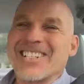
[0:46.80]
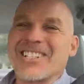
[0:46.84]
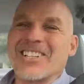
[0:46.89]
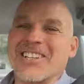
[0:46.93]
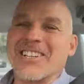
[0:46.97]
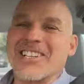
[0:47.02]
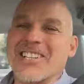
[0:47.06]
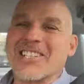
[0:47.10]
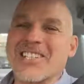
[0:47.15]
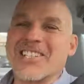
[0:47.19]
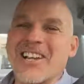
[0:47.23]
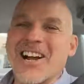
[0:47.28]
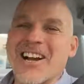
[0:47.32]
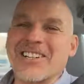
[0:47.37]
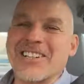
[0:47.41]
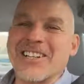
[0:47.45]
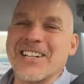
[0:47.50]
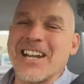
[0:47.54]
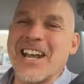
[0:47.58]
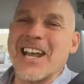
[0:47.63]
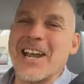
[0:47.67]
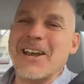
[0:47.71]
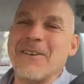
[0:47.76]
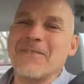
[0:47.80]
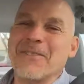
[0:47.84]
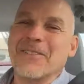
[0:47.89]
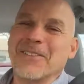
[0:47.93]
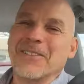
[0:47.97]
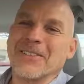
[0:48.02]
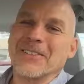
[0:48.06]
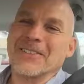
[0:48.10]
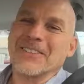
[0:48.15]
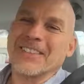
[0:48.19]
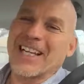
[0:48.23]
so this is Dr. Dave.
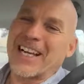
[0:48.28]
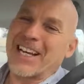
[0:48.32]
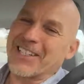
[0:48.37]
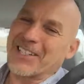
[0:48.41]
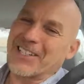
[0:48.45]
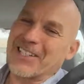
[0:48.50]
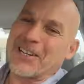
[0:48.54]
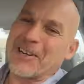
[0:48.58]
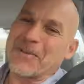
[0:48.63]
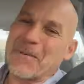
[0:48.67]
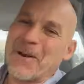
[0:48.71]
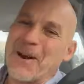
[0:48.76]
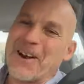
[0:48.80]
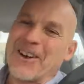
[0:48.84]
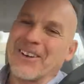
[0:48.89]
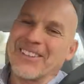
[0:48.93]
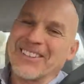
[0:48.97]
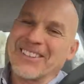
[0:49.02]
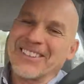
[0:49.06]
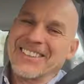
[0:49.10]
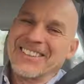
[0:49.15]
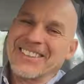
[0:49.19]
I'll see you tomorrow.